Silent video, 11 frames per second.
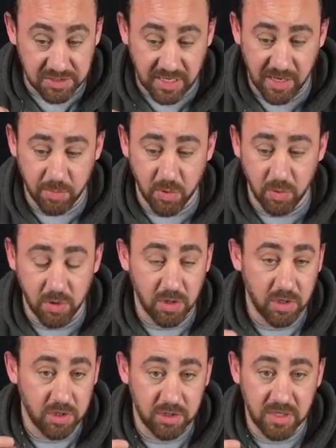scalpel.
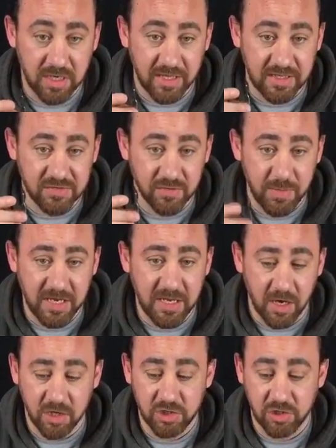You can get these from any
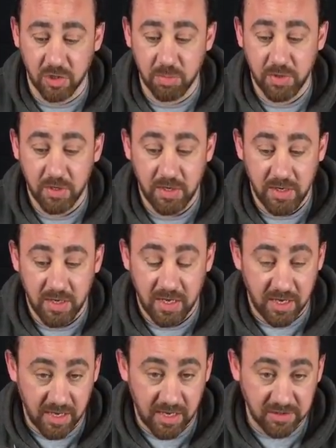art shop,
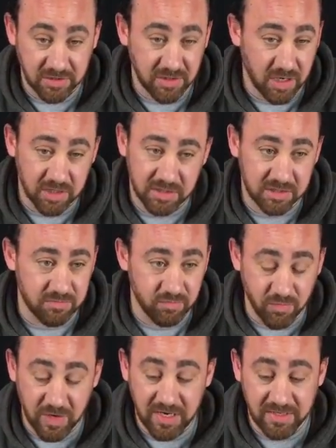and I
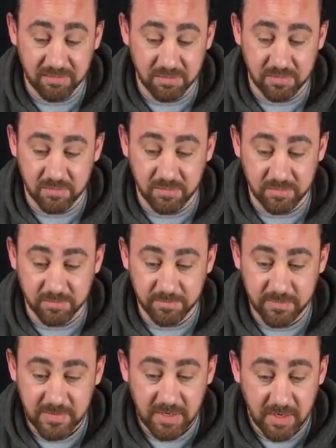really
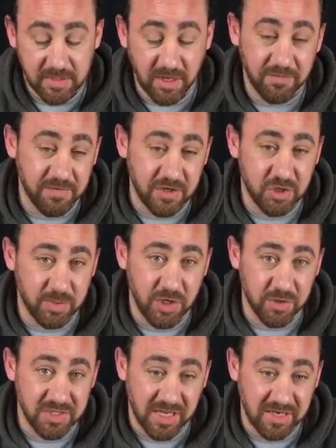don't think you should be
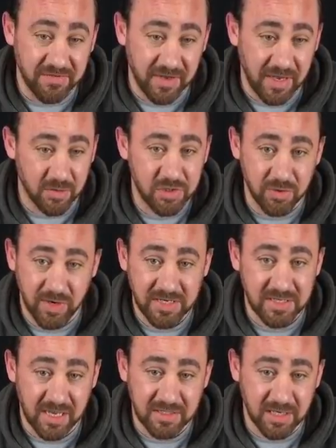using anything else. Your
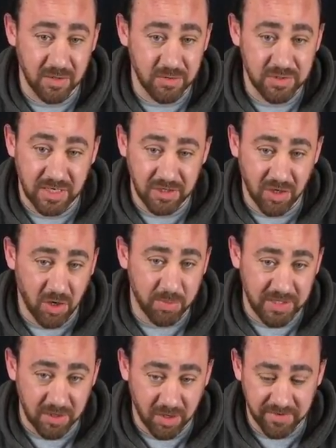X-Actos and your
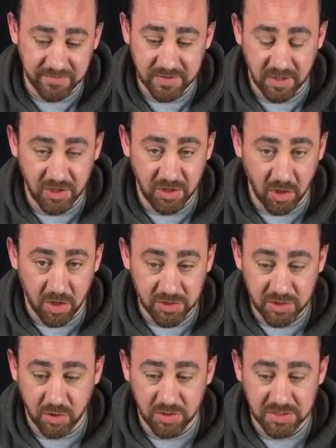hobby knives are not
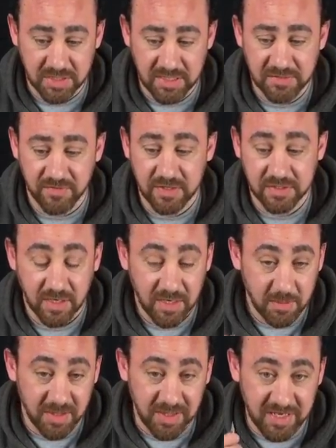as good as these things,
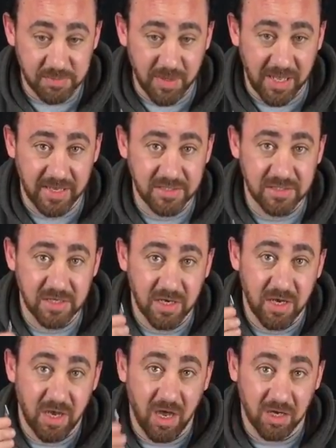but these blades
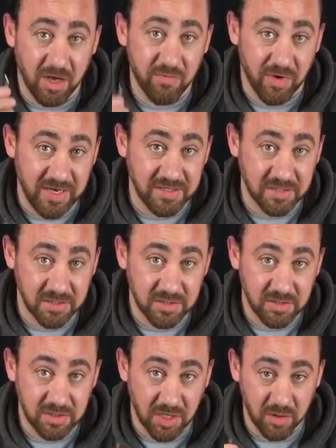are like razors,
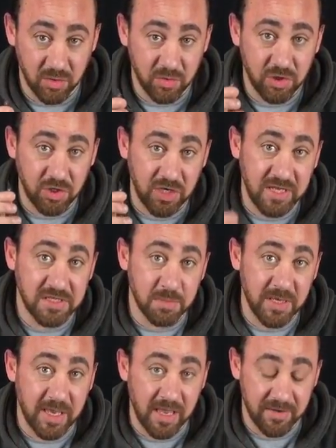so you need to
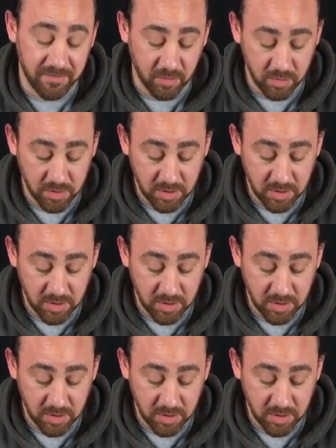be careful.